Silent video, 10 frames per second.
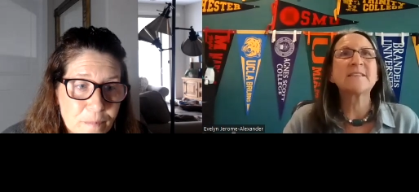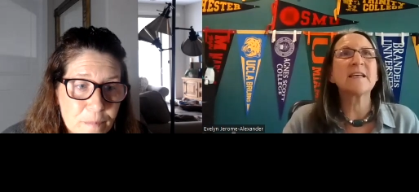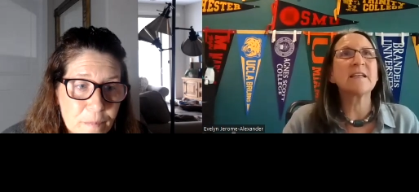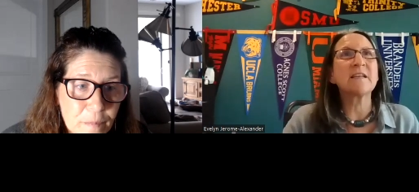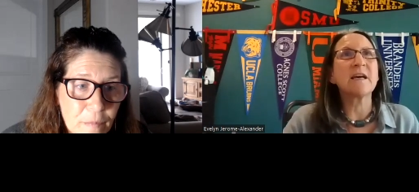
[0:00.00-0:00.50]

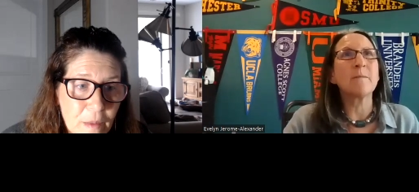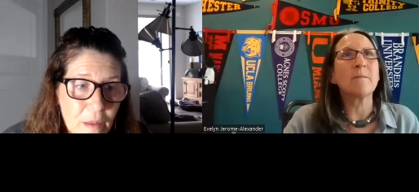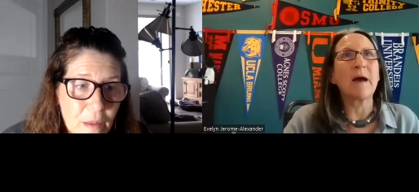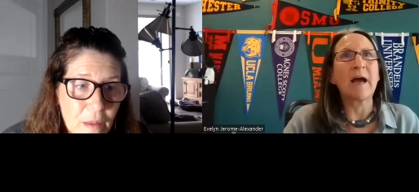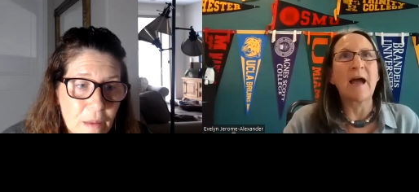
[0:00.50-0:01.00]
Speaker 1: Is
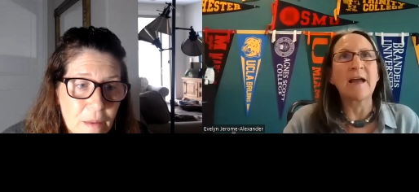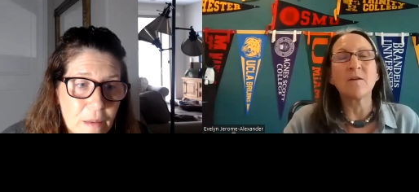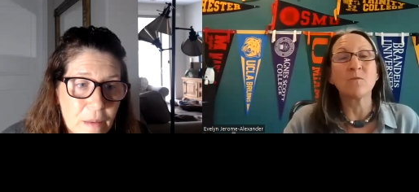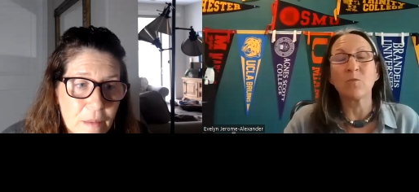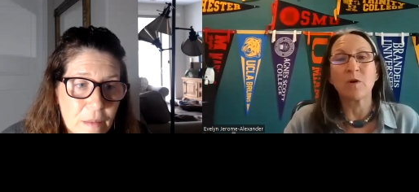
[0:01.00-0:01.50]
um,
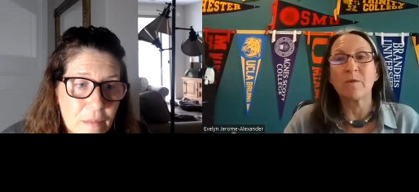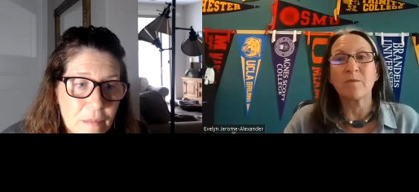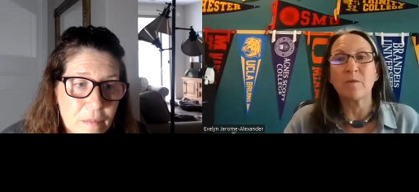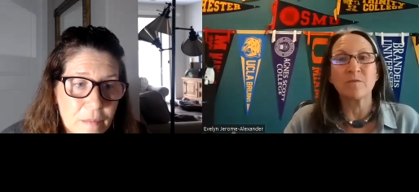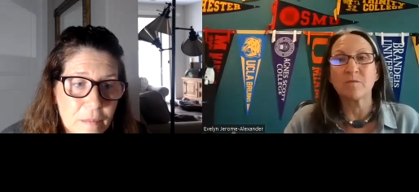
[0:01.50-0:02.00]
I, don't work
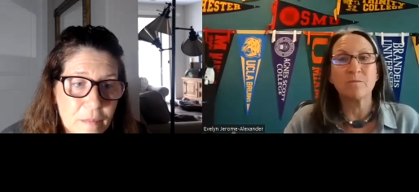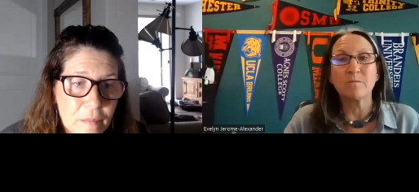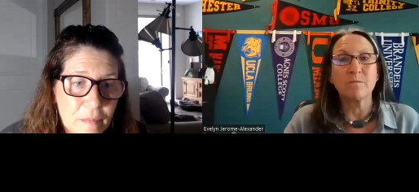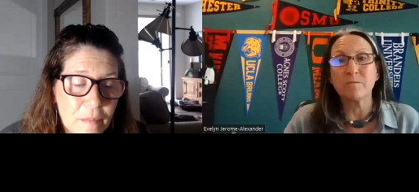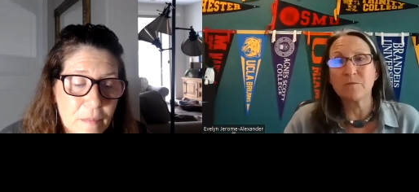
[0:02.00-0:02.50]
with mo-
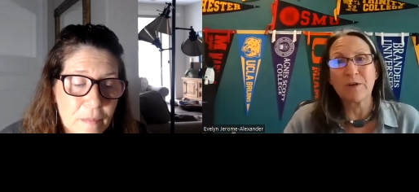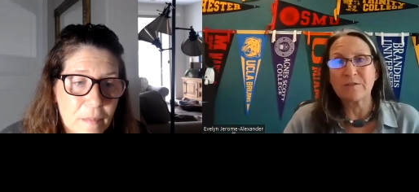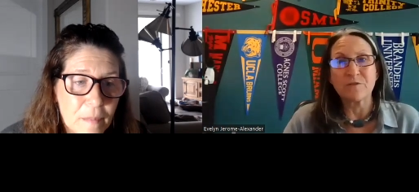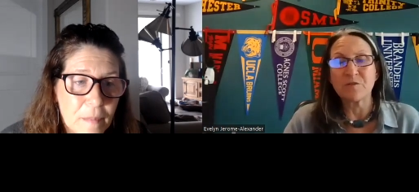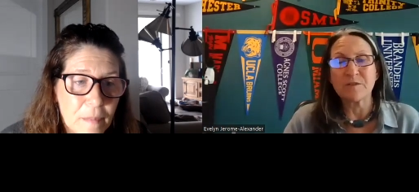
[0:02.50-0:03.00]

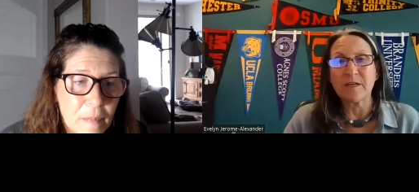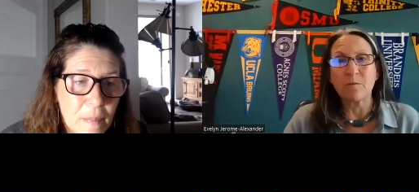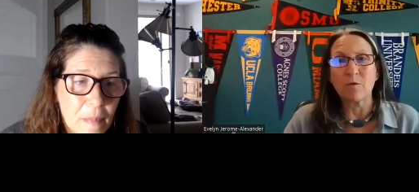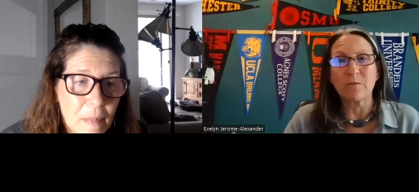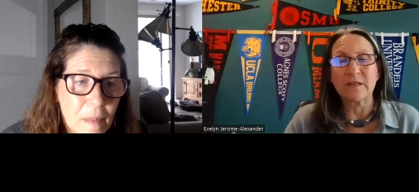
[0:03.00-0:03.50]
transfer students
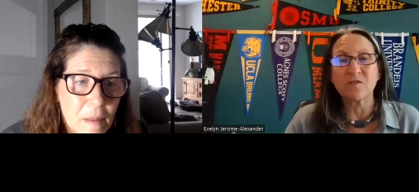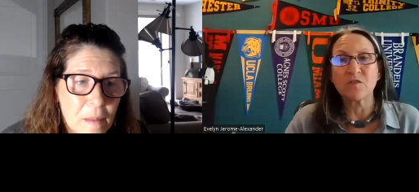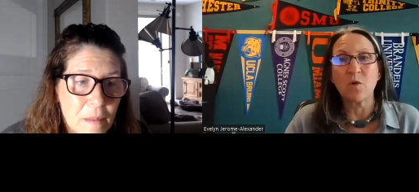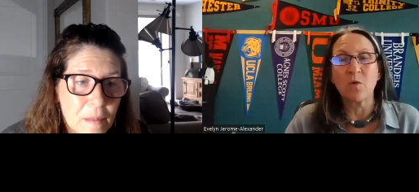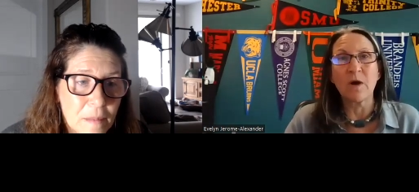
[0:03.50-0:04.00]
anymore, really.
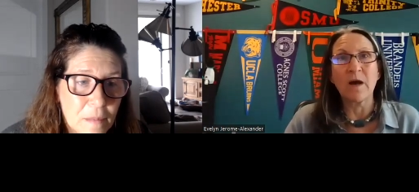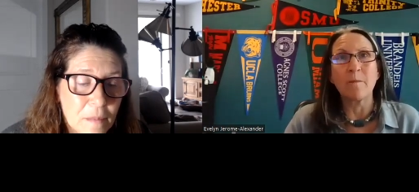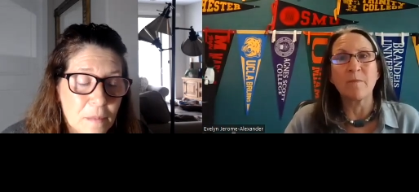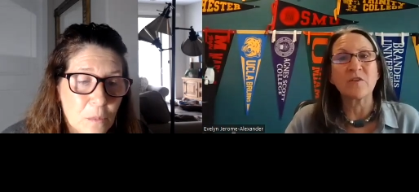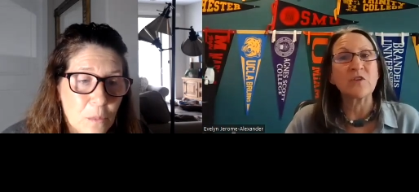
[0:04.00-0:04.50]
So
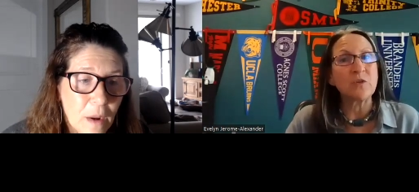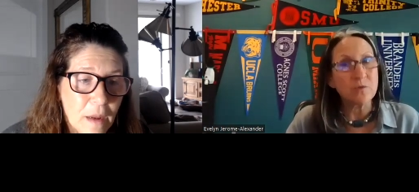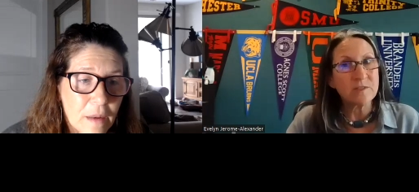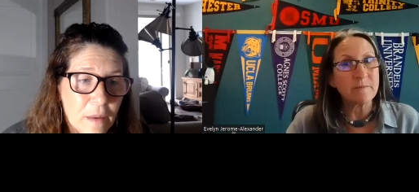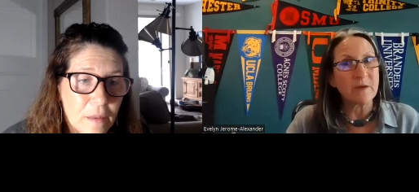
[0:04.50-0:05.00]
um, there
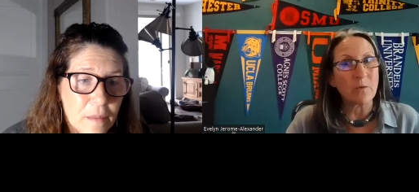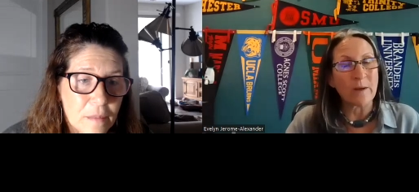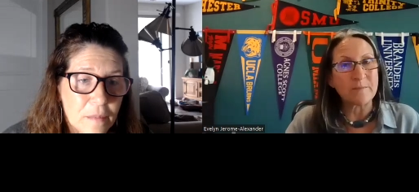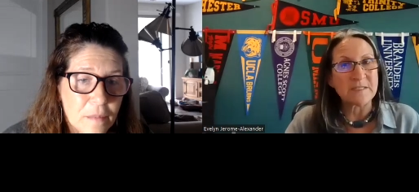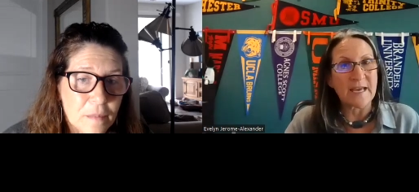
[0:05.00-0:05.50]
used to be
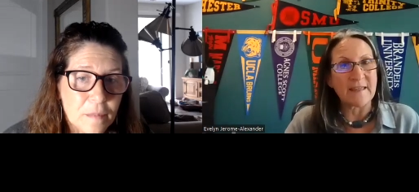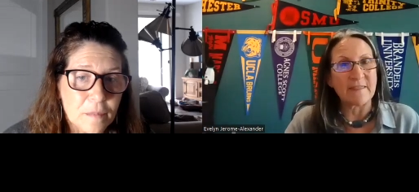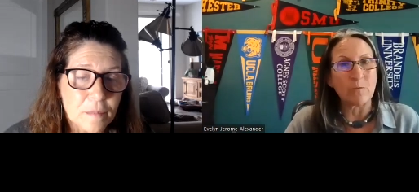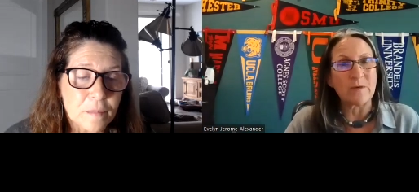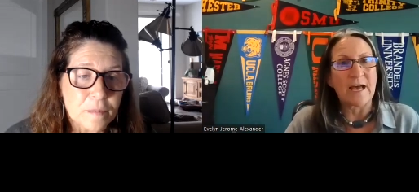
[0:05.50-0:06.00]
a
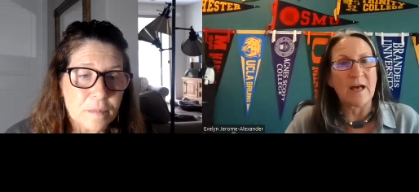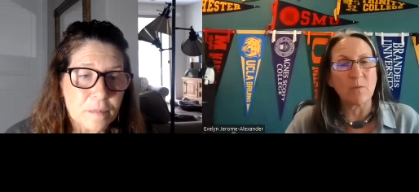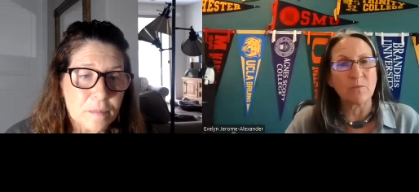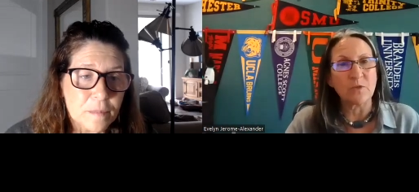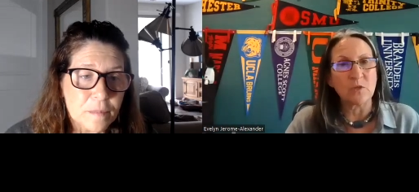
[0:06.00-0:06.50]
website that would
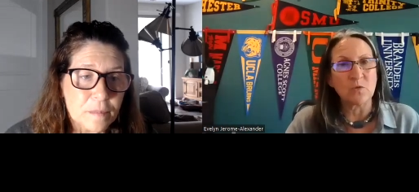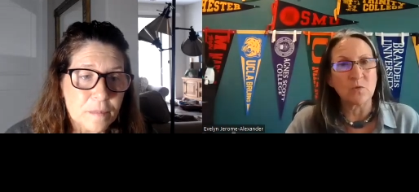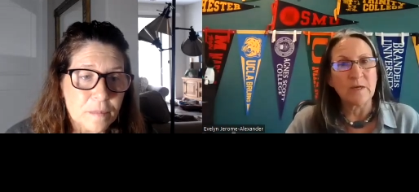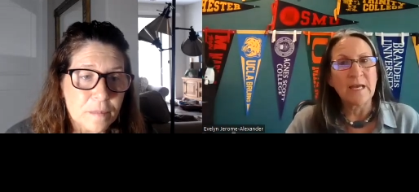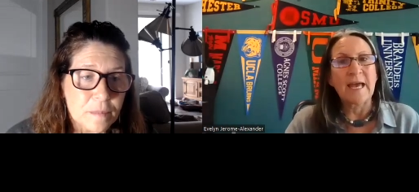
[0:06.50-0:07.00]
help
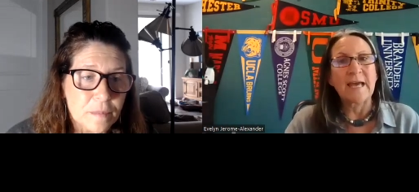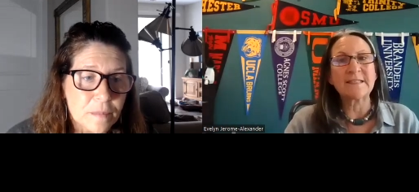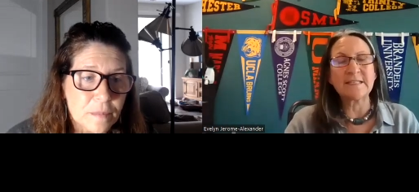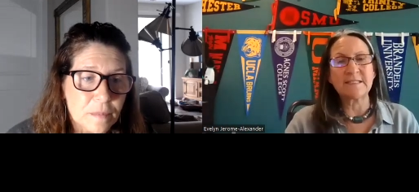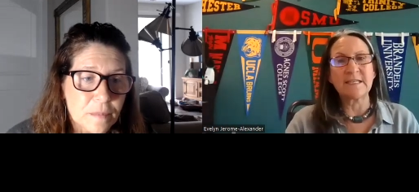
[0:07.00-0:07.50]
you,
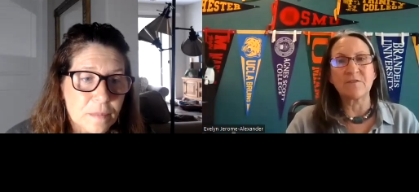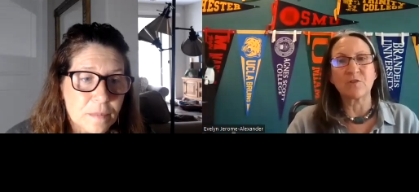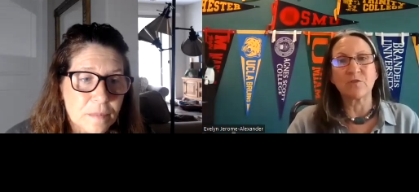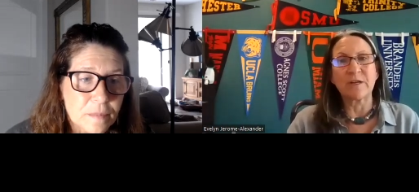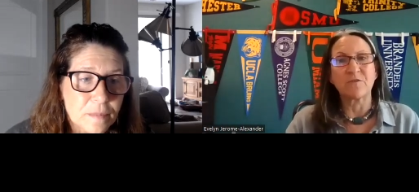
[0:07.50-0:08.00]
at least
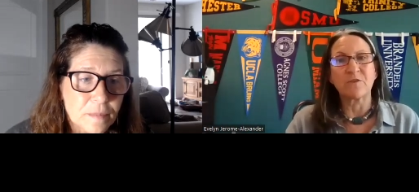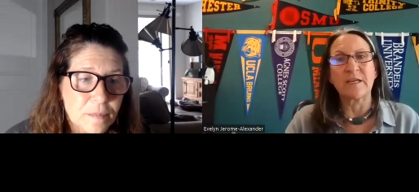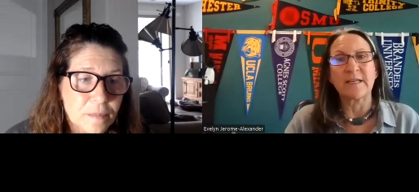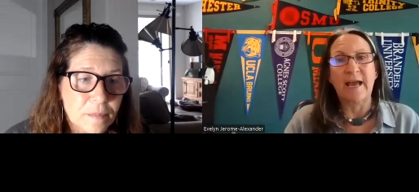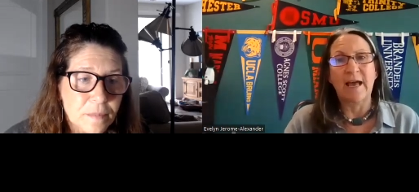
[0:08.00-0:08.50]
if you're
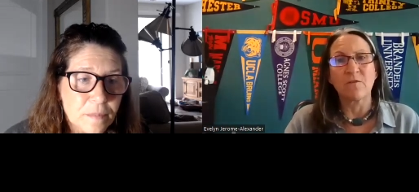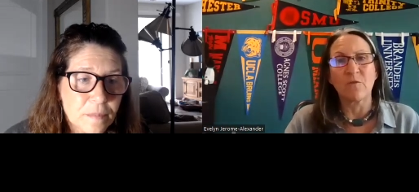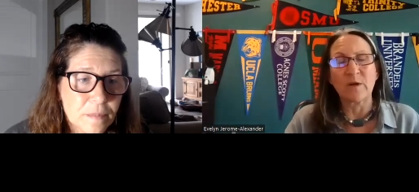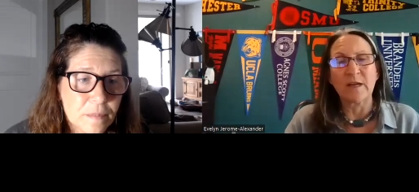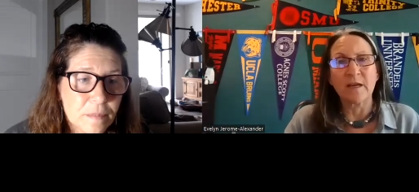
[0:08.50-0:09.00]
transferring in
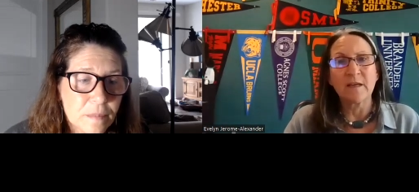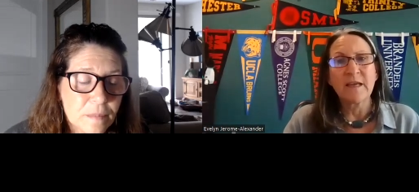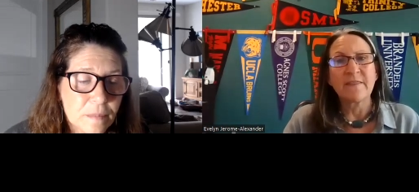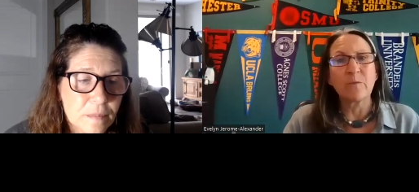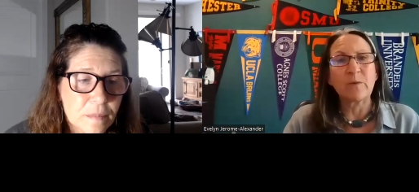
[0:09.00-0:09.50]

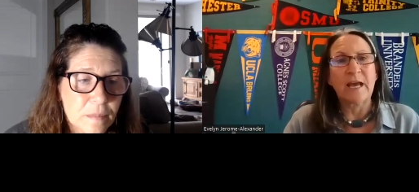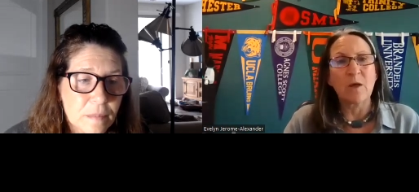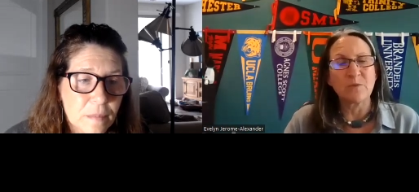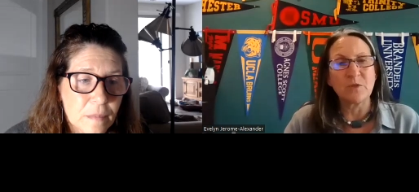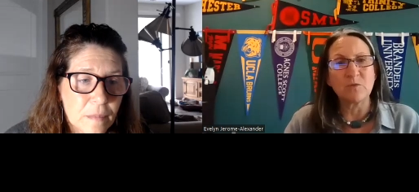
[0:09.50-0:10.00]
California, that would
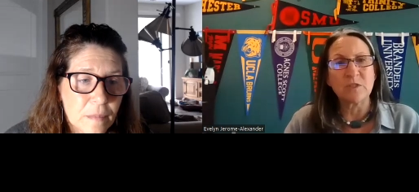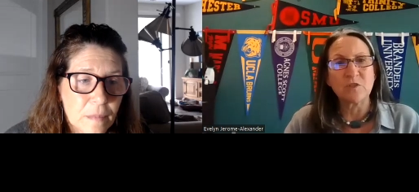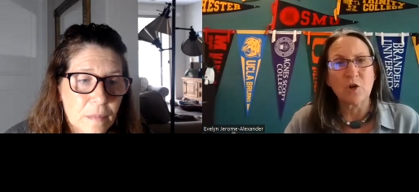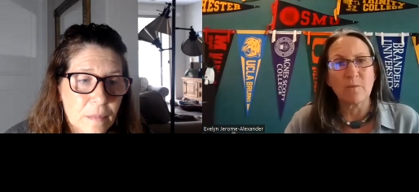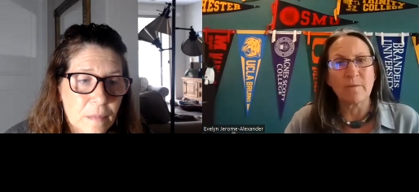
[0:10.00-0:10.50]
help you
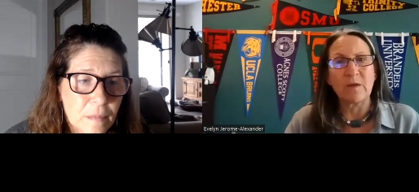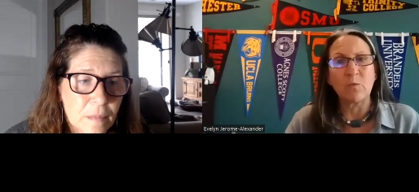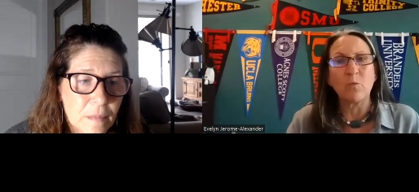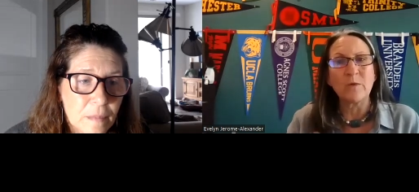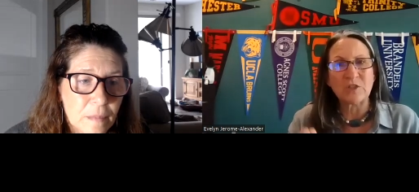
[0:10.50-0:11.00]

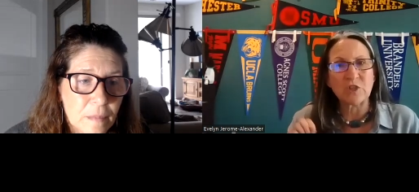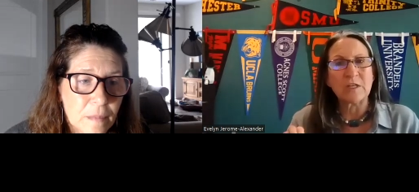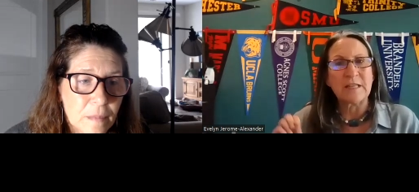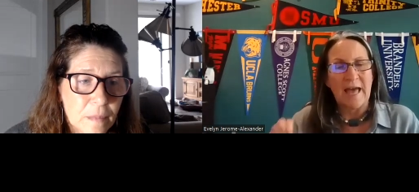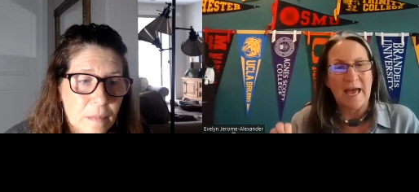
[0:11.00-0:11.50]
determine which